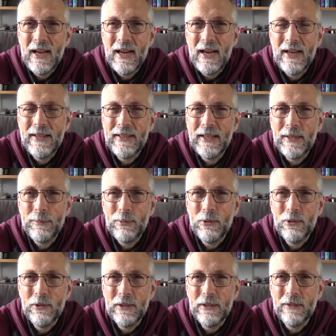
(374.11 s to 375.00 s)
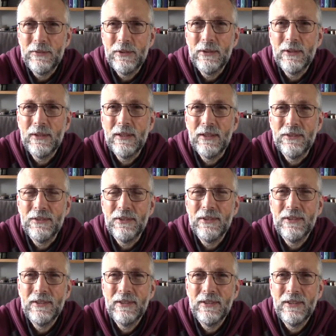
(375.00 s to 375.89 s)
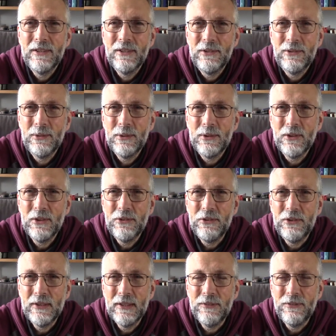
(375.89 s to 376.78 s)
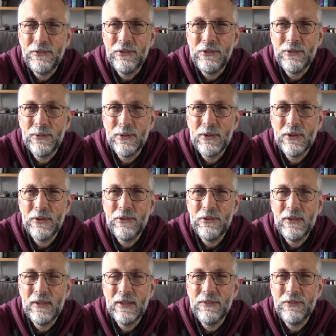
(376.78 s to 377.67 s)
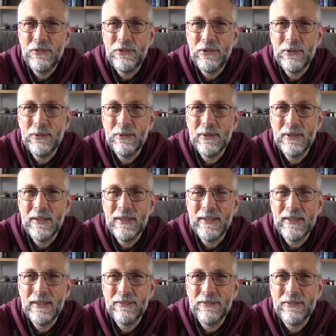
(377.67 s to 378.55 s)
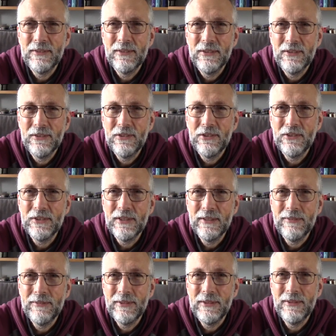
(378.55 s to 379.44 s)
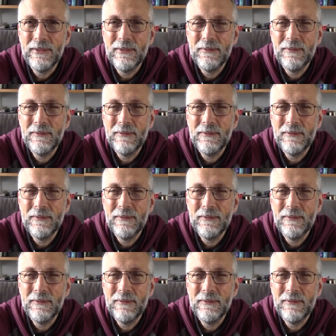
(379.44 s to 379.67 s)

an outpouring of your heart to a God who loves you, a God who loves you enough to die for you.